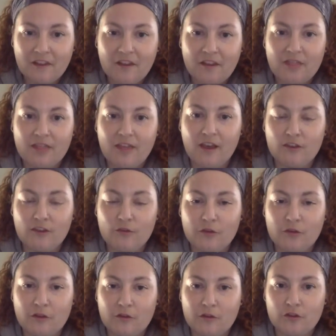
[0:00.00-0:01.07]
that you
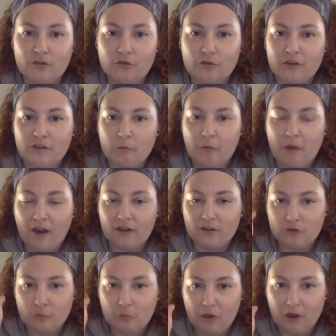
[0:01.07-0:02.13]
can trace back
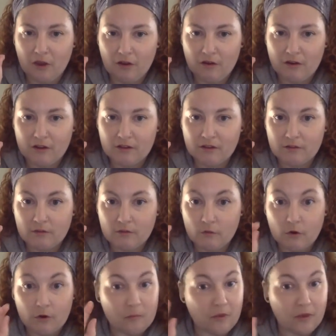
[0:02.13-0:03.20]
to parents,
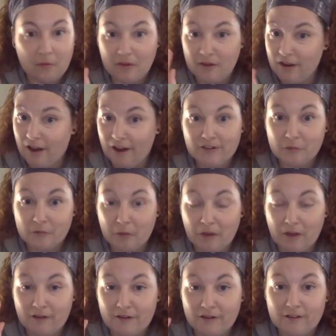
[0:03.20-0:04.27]
or maybe not to
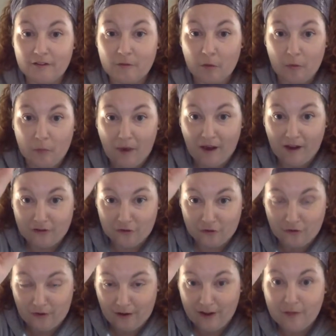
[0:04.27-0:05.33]
parents, but back to
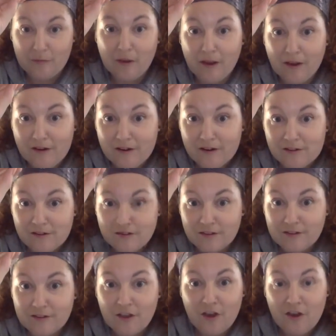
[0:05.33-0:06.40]

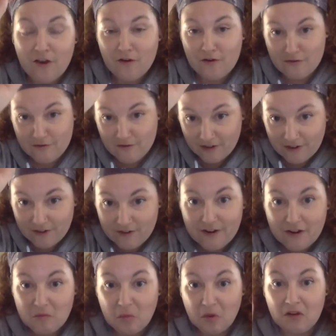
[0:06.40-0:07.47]
grandparents or
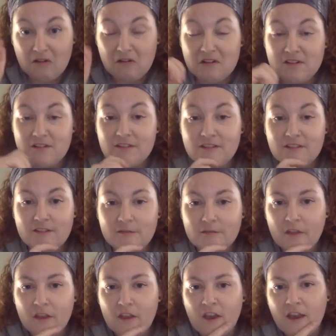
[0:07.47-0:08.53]
great-grandparents?
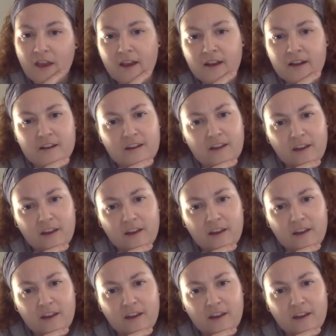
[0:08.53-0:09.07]
And